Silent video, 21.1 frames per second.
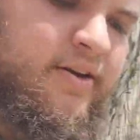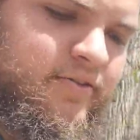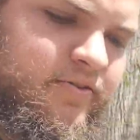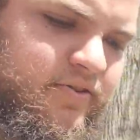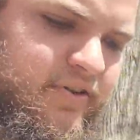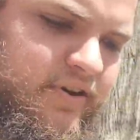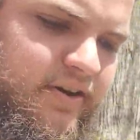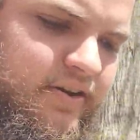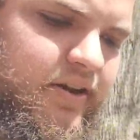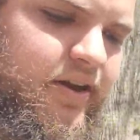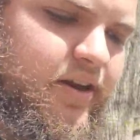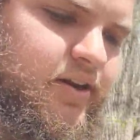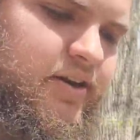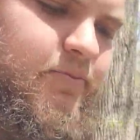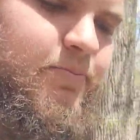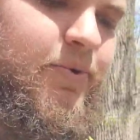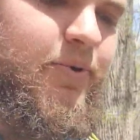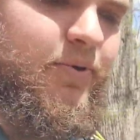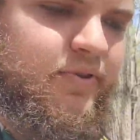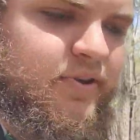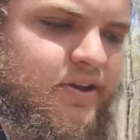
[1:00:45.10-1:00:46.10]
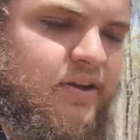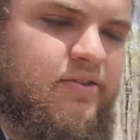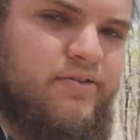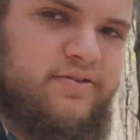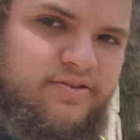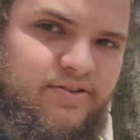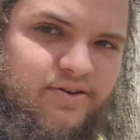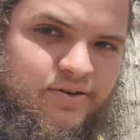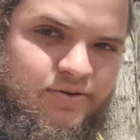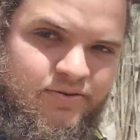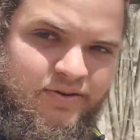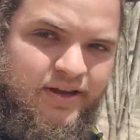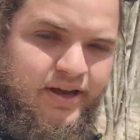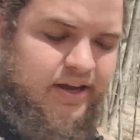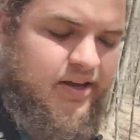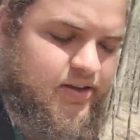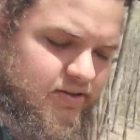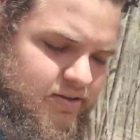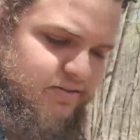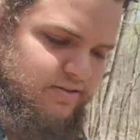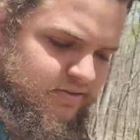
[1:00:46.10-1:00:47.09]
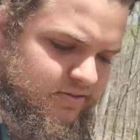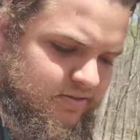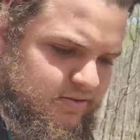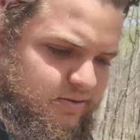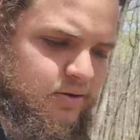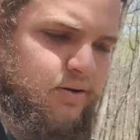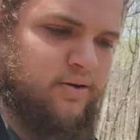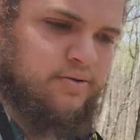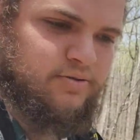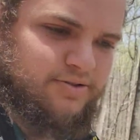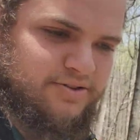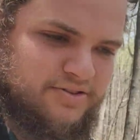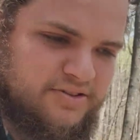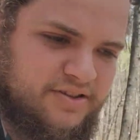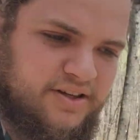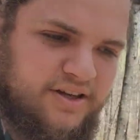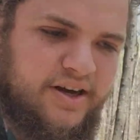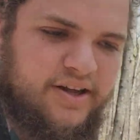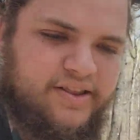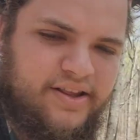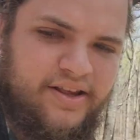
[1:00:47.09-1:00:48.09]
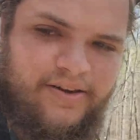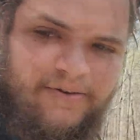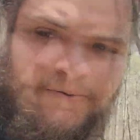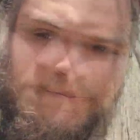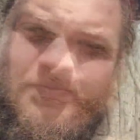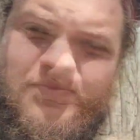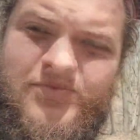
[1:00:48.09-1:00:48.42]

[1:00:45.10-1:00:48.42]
Sadly, I need both hands to do that. So we'll see y'all then.